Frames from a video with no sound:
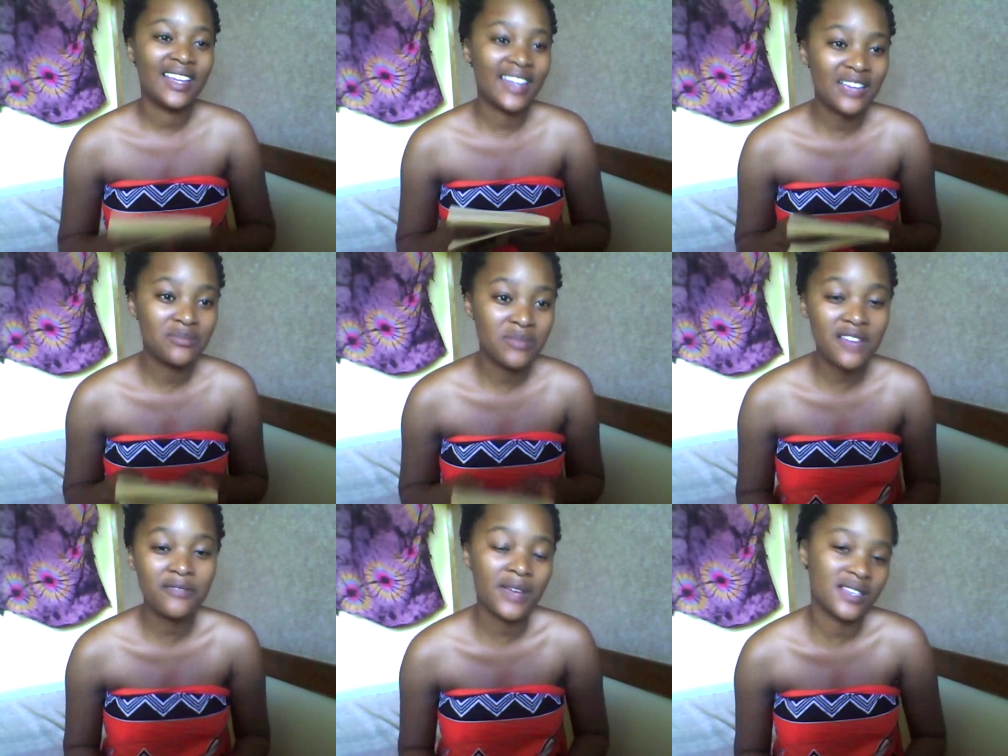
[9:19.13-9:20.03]
And I
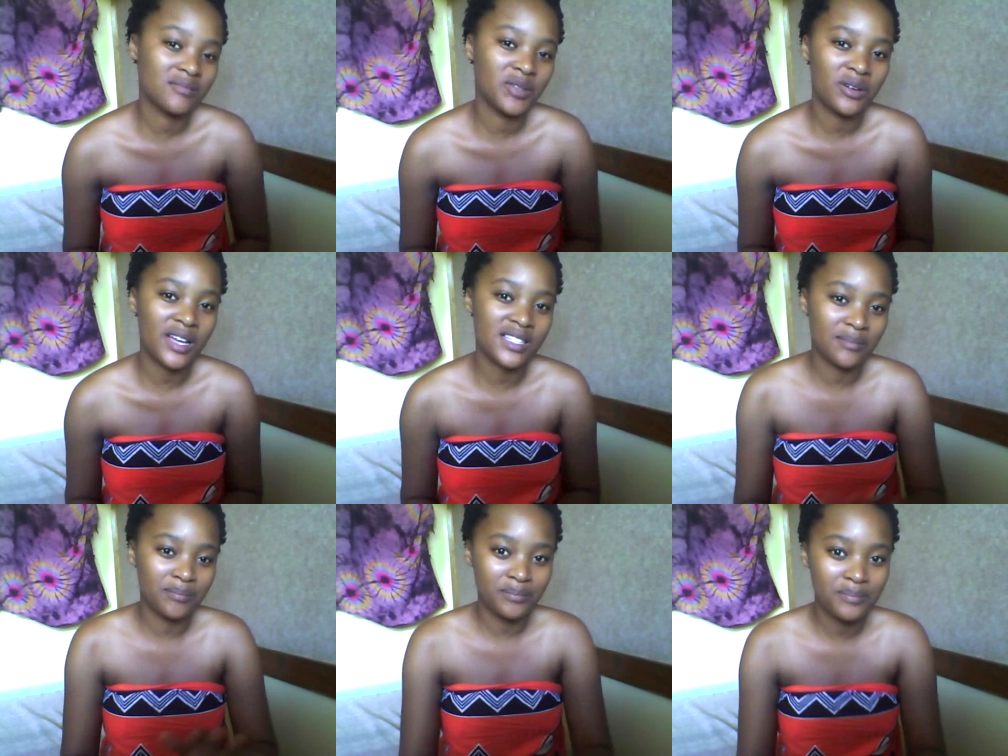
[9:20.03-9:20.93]
think, as you know, as
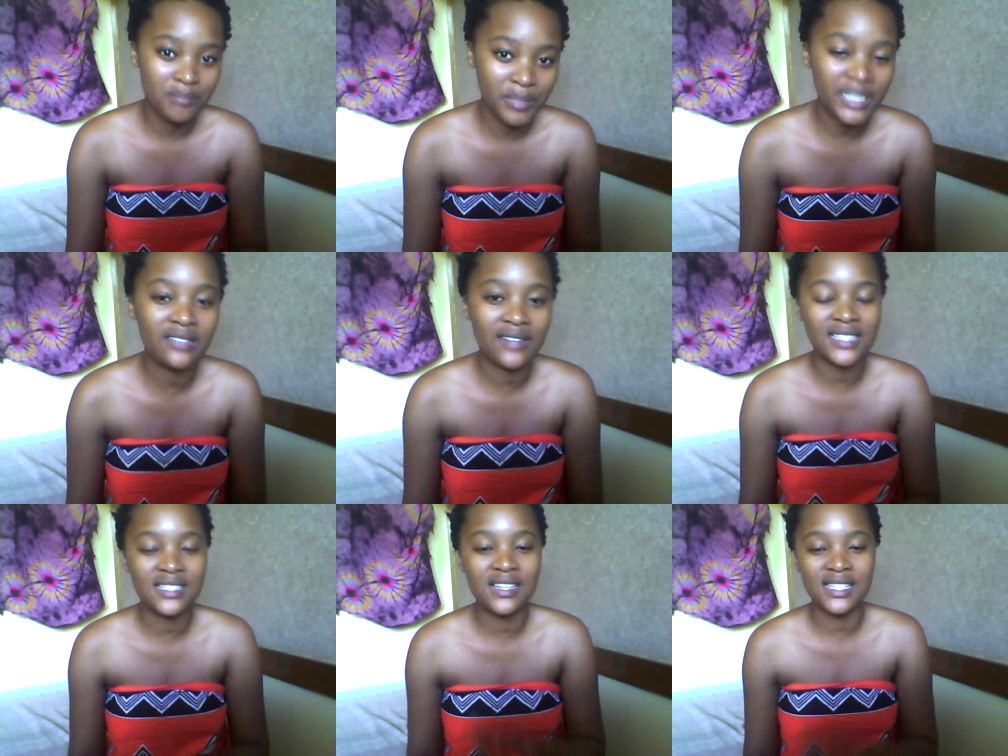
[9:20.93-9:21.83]
a budding
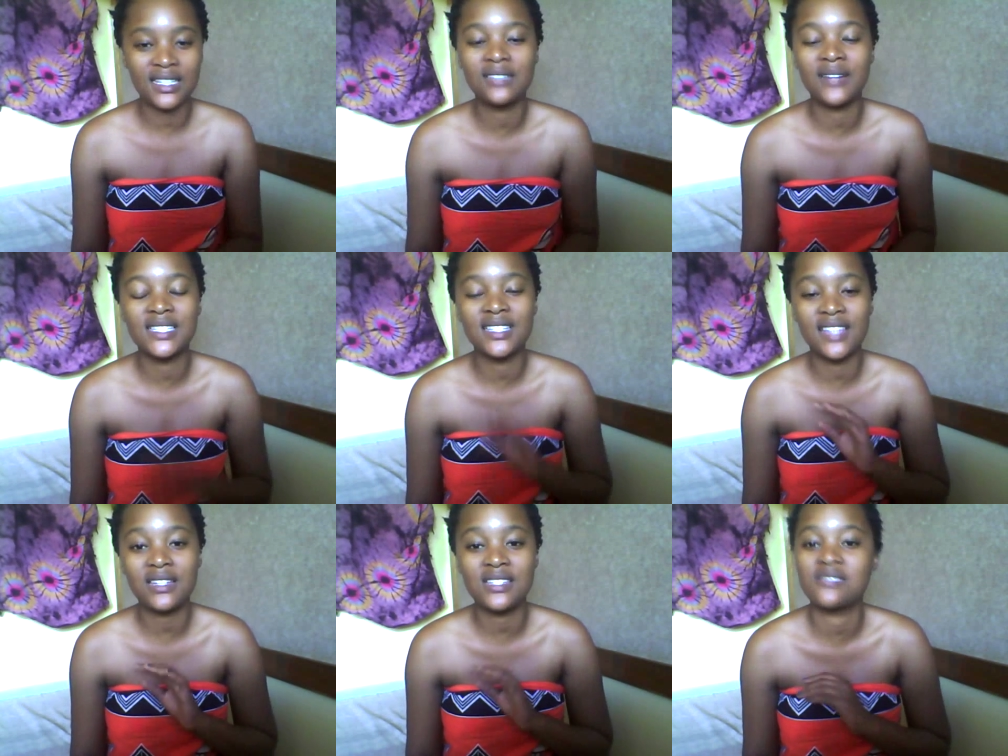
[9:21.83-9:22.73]
writer, as a young writer,
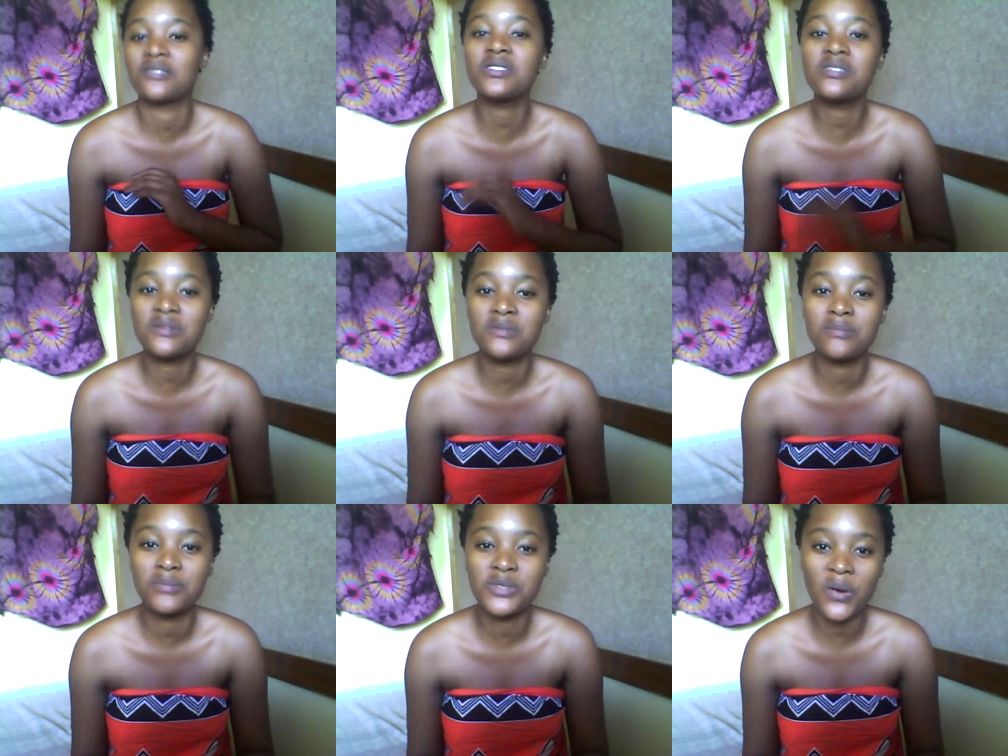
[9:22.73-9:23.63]
that is a good
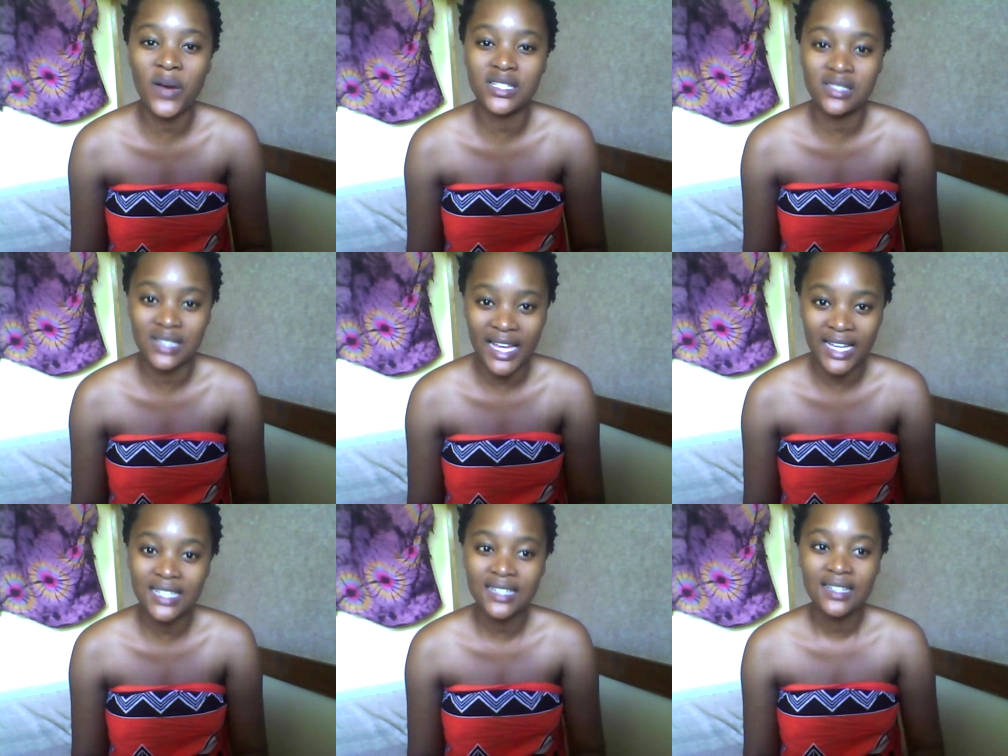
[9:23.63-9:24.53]
story to
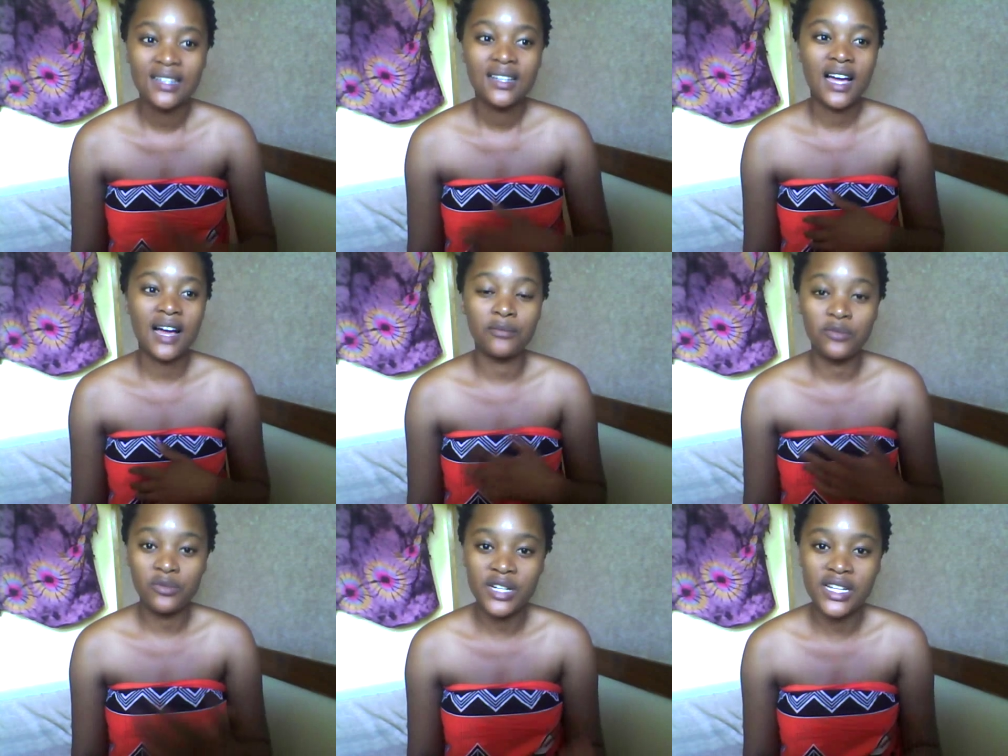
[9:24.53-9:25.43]
like um,
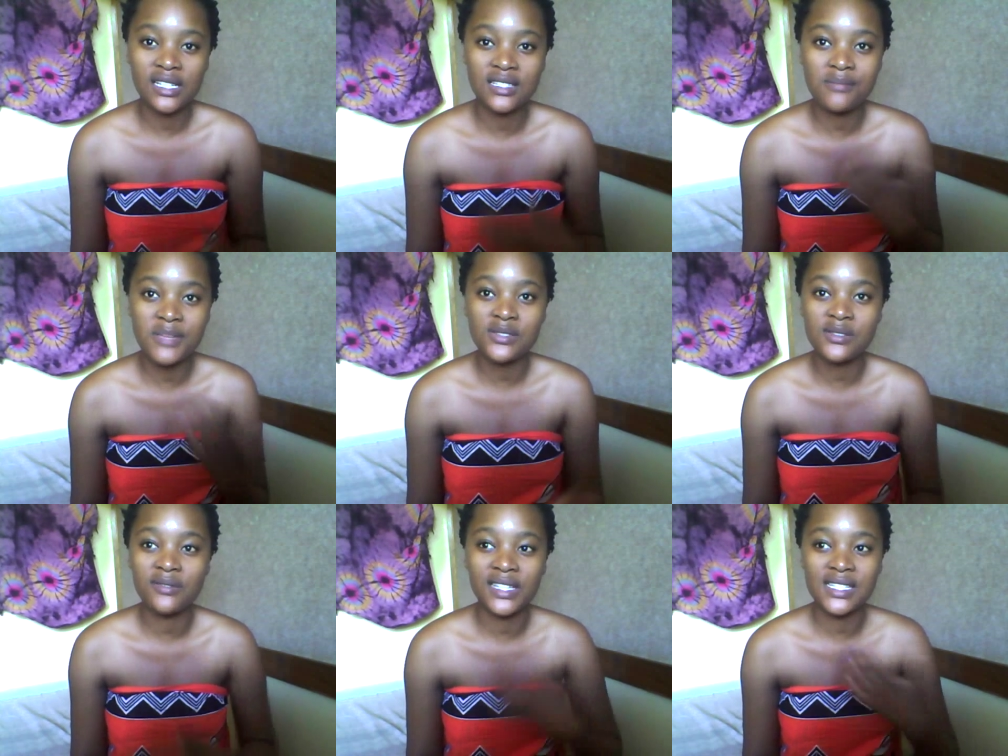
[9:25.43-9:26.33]
read as a
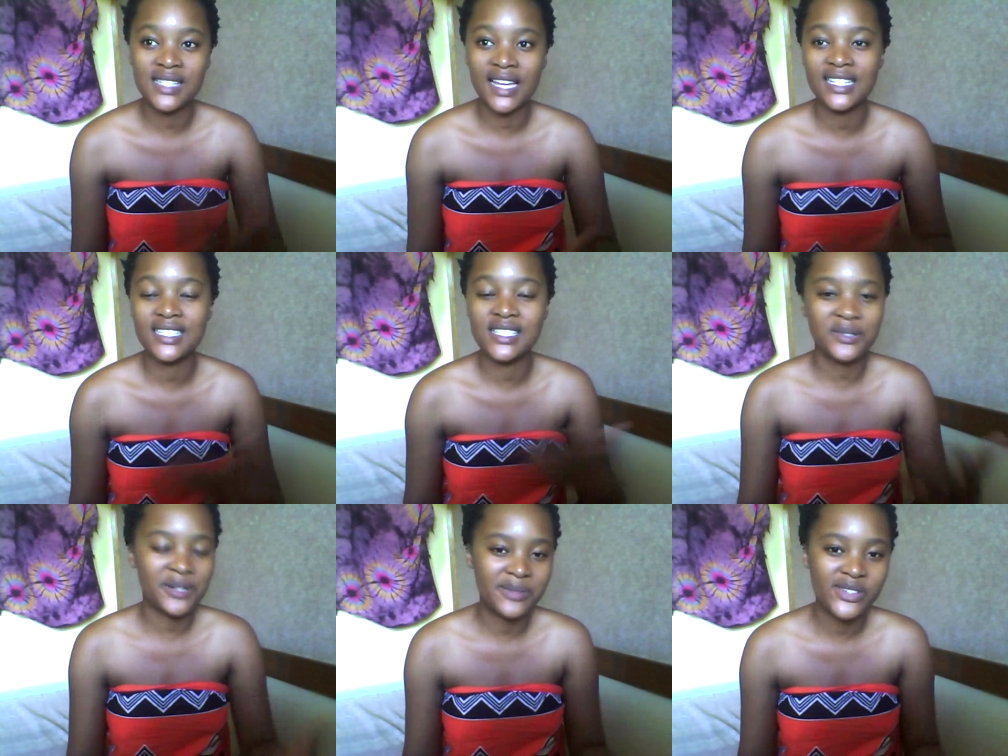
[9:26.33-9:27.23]
means of understanding
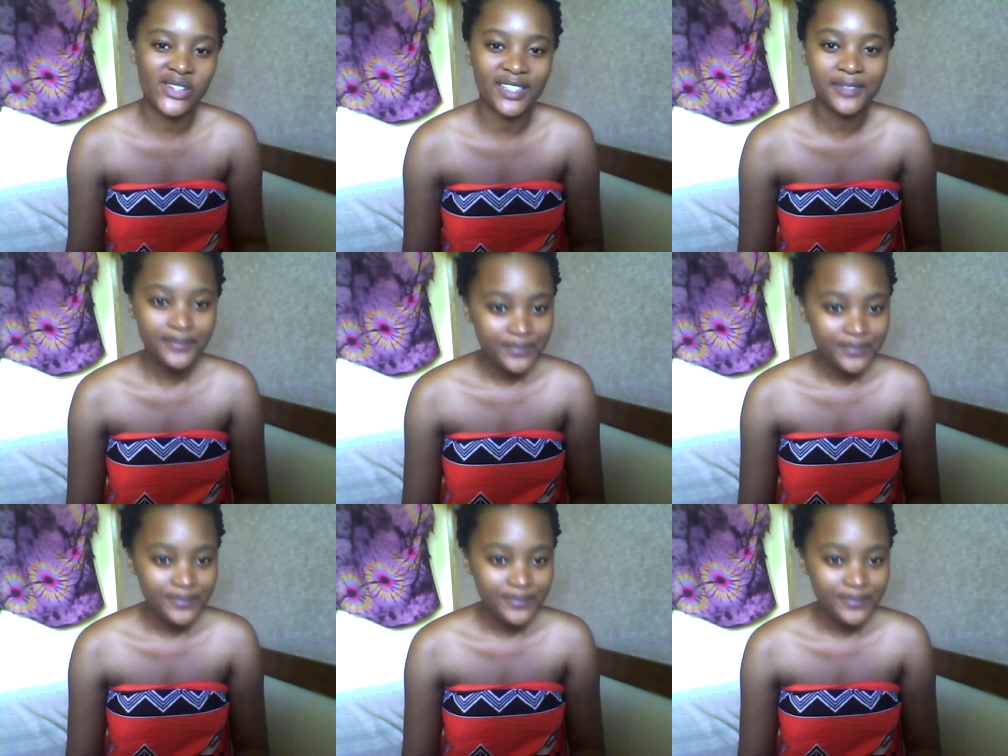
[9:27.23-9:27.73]
description